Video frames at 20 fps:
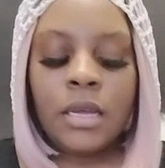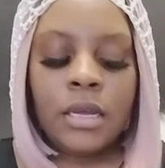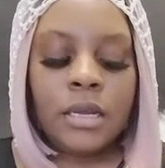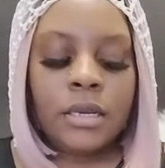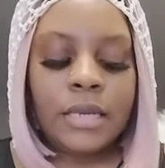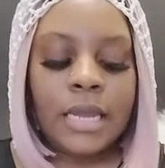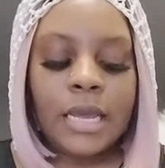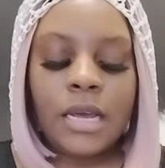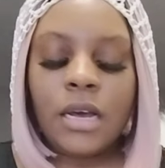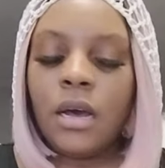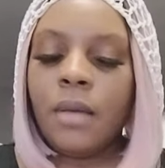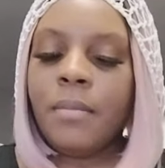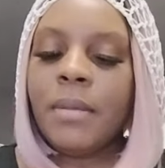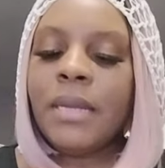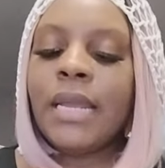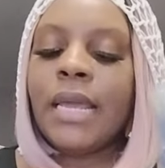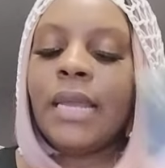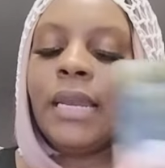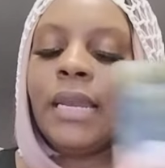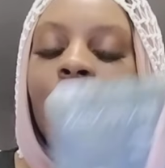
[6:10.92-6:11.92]
They come
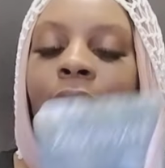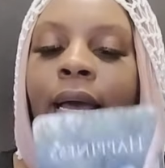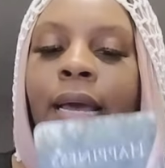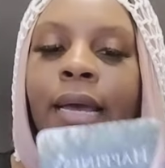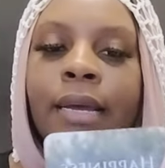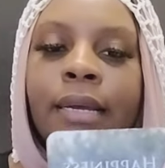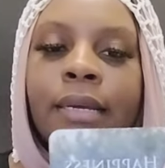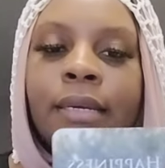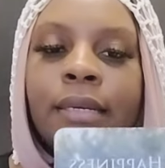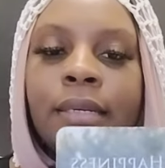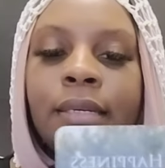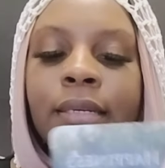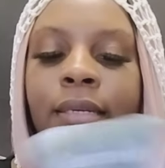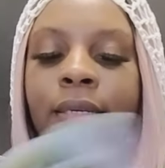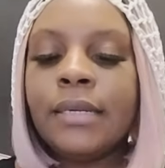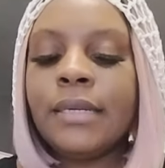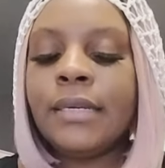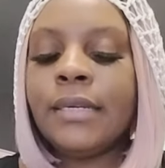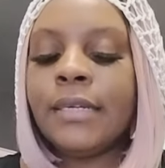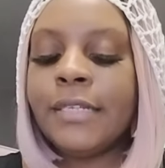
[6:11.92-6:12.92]
in they line.
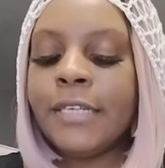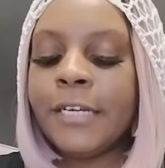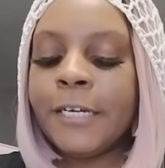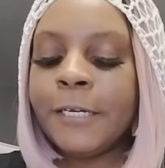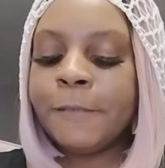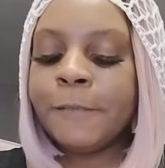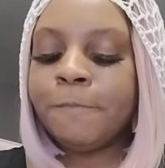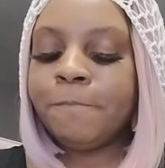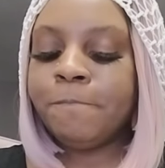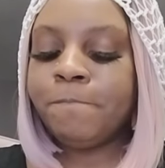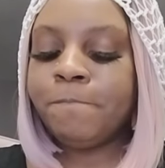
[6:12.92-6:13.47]
Yup.